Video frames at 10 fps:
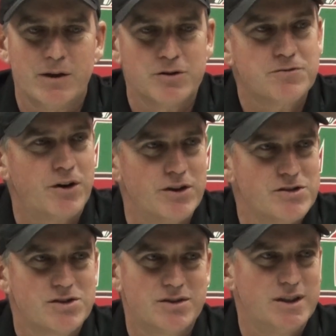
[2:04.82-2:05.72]
As far
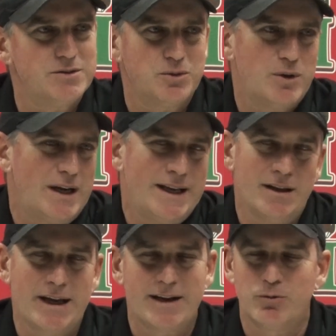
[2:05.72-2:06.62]
as,
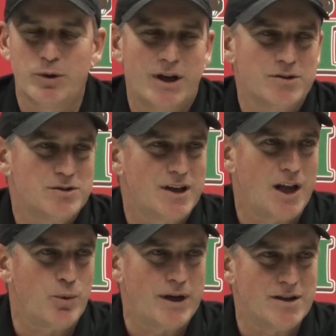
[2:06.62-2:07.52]
again, like everyone else, you're
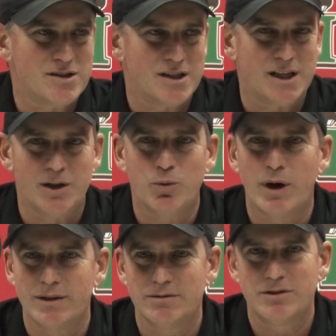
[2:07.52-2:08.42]
kind of waiting to see
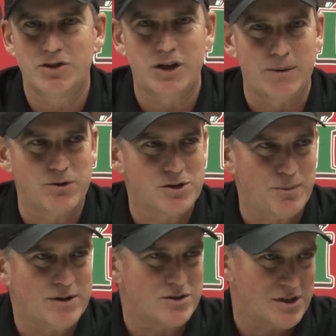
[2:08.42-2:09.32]
what shape the
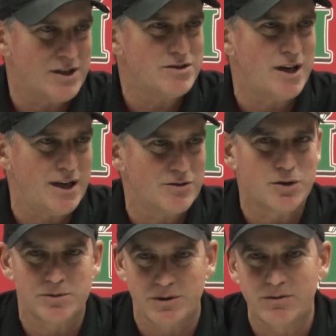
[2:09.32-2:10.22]
semester is going to take in
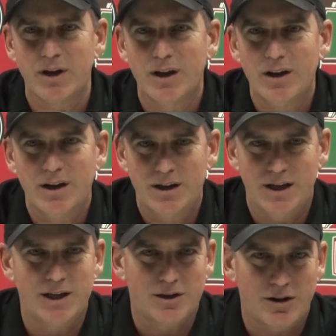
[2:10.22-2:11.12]
terms of
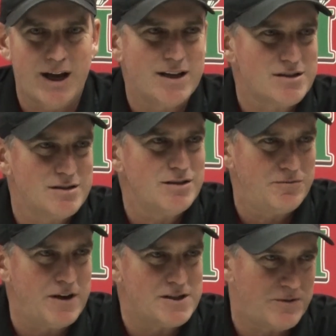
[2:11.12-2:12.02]
in-class,
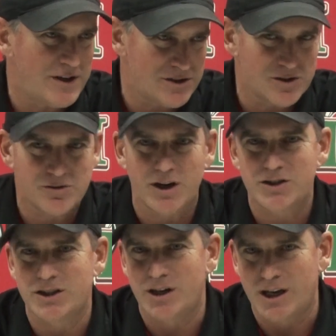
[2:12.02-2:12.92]
face-to-face
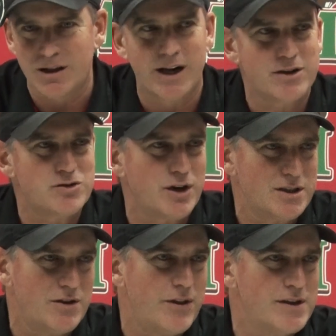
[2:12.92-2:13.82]
instruction, online
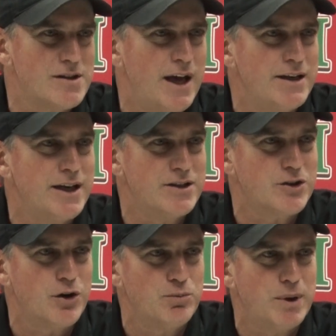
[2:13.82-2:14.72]
instruction, things of that
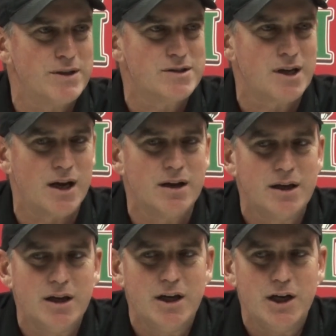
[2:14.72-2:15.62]
nature. But
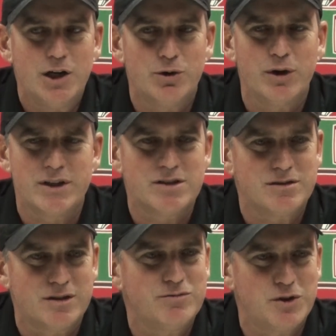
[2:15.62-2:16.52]
really
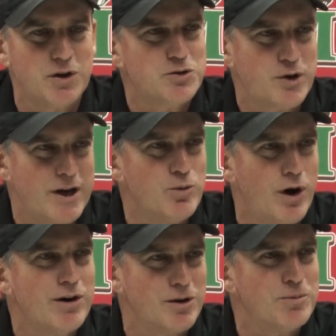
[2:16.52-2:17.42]
just, treading
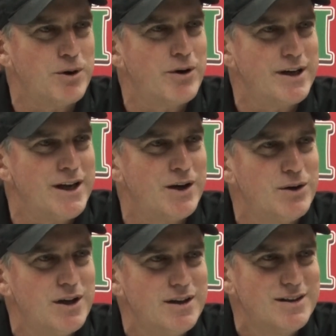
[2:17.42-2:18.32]
water a little bit right
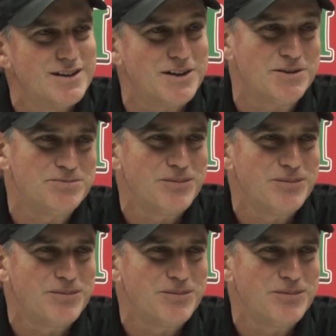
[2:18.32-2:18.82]
now.